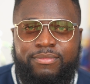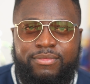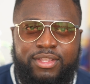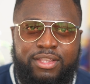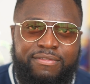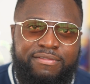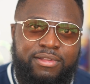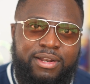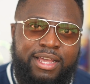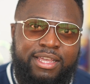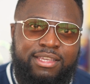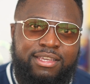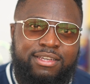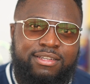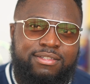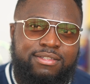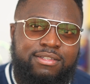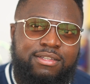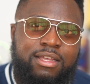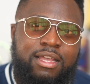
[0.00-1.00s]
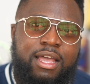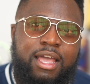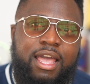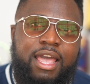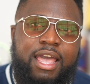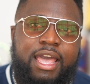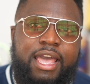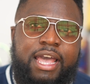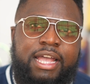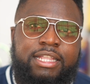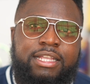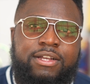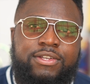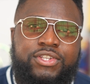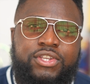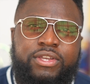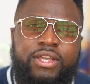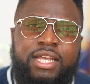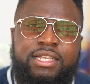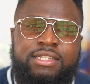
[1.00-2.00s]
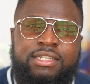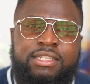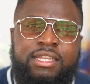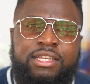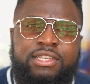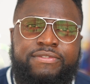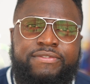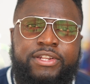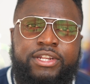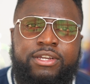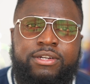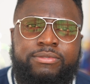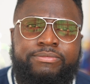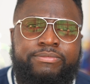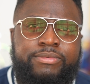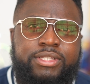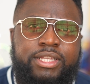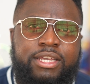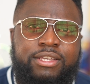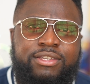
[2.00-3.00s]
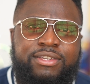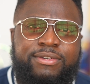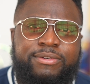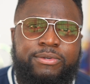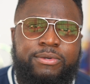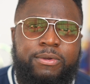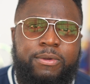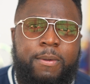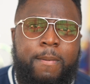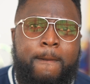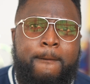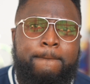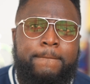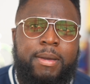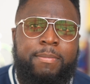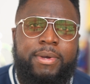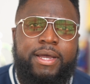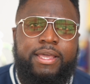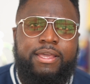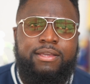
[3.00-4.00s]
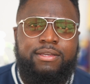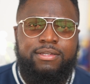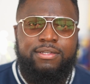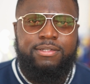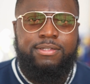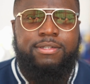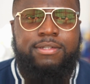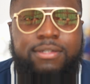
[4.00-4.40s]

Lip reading: if you like it, and I'll see you guys in the next video. Thank you. Bye bye.